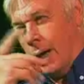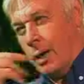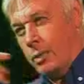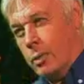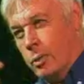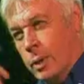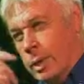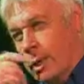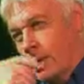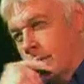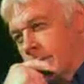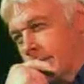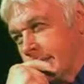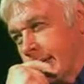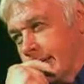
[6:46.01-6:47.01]
out the window,
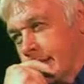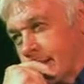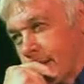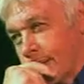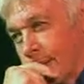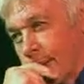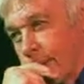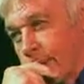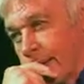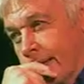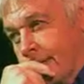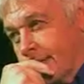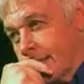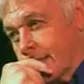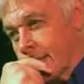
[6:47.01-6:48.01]
just daydreaming away
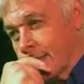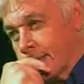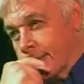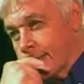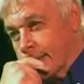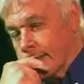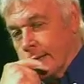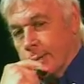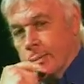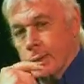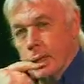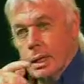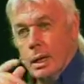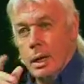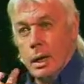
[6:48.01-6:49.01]
as I do all the time,
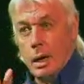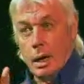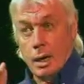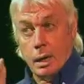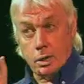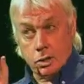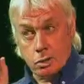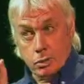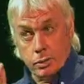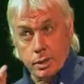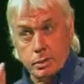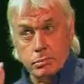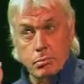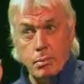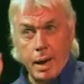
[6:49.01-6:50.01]
and I saw
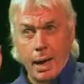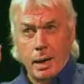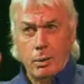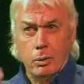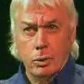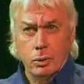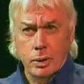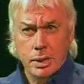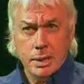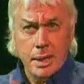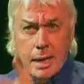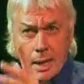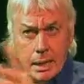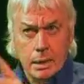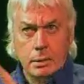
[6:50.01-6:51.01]
this mound or this
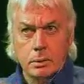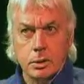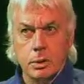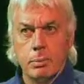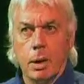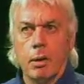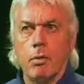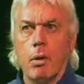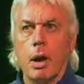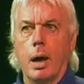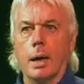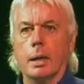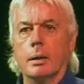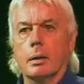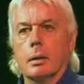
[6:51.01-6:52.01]
hill to my
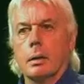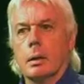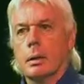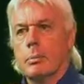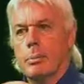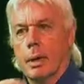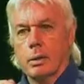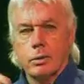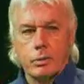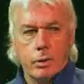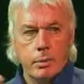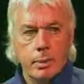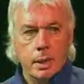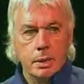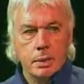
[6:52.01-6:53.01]
right, about
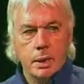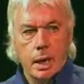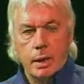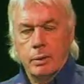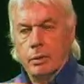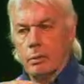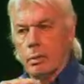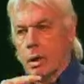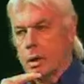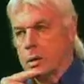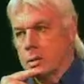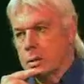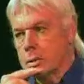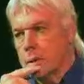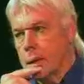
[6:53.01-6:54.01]
3 minutes down the
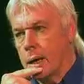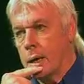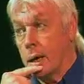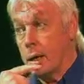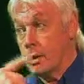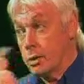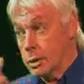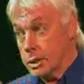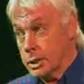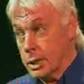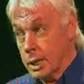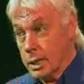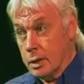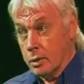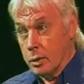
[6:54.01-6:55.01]
road, and I looked at
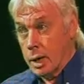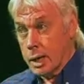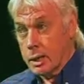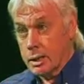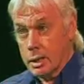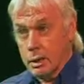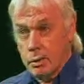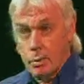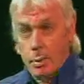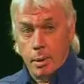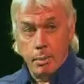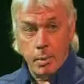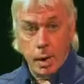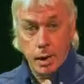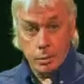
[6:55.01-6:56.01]
it, and all I could hear in my
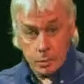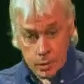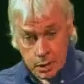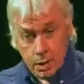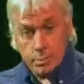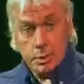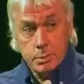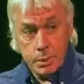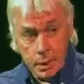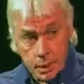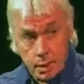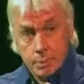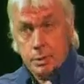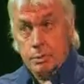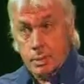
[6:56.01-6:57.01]
mind was, come to me,
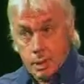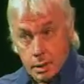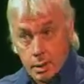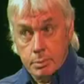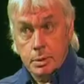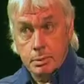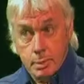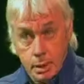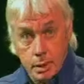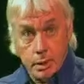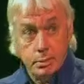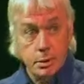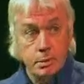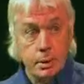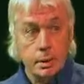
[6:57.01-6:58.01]
come to me, come to me,
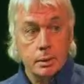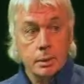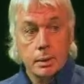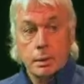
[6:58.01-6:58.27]
come to me.